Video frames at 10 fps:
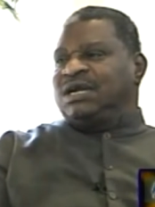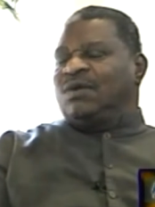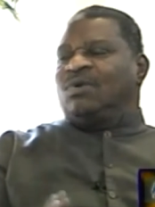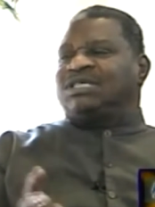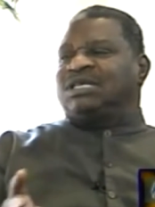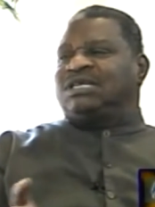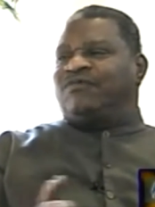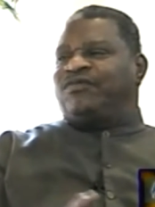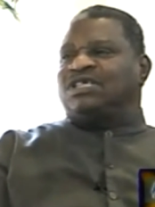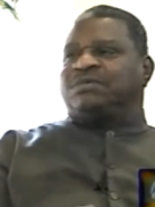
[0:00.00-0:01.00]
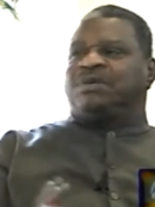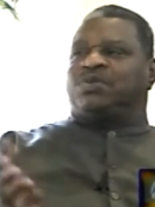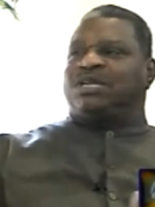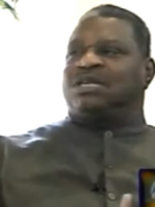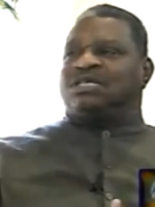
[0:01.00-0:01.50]
What's the difference
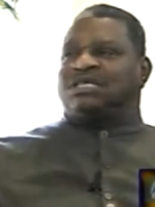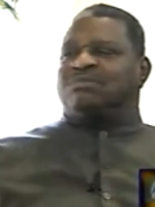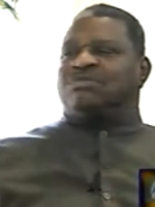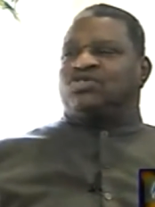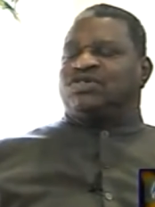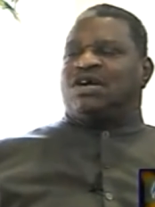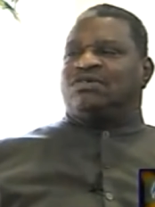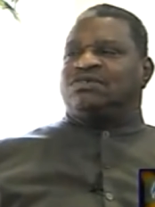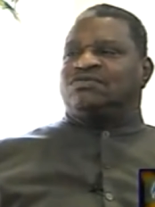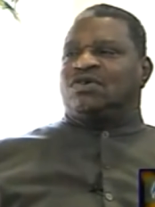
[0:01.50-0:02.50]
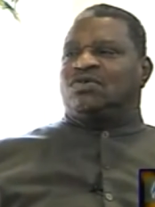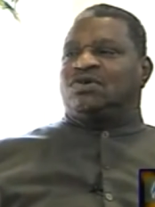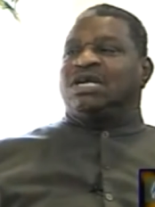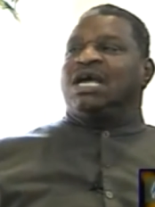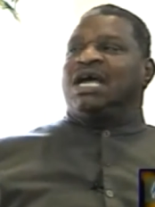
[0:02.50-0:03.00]
between the cemetery down the
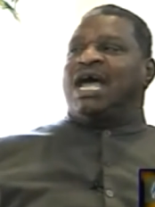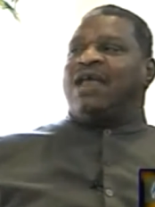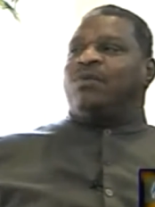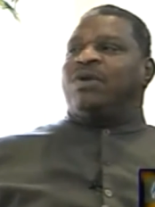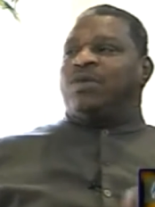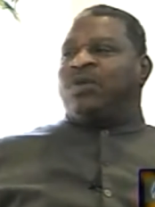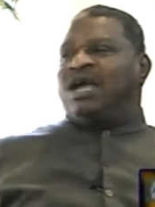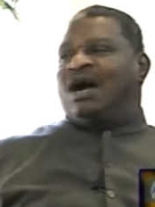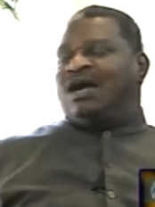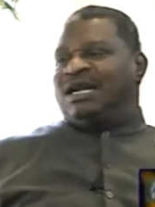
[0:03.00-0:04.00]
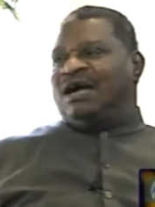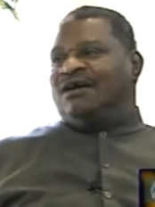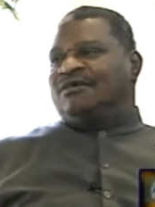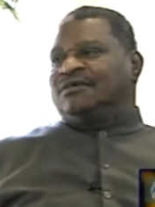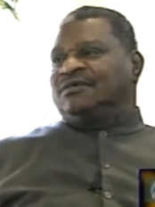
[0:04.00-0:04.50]
road and where we are now?
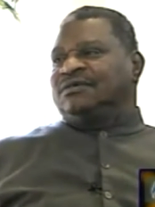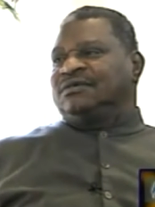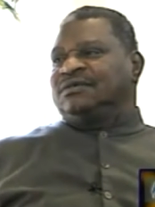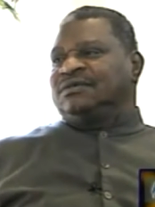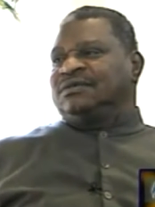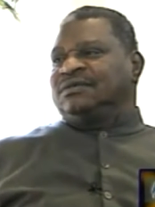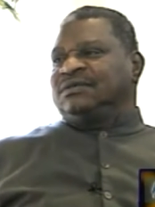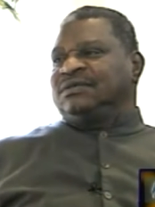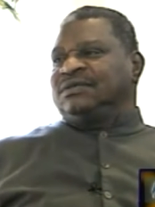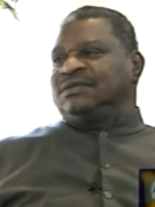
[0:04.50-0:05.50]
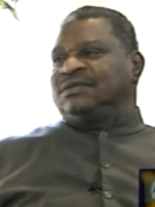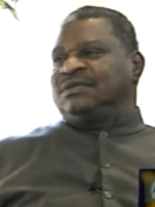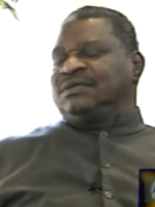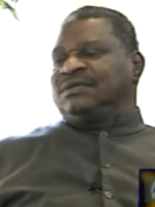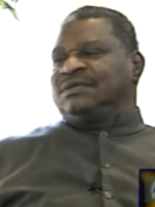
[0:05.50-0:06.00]
Well, I
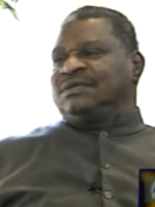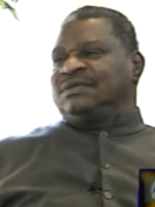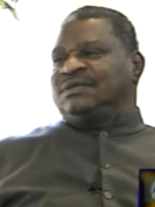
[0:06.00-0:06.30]
always view the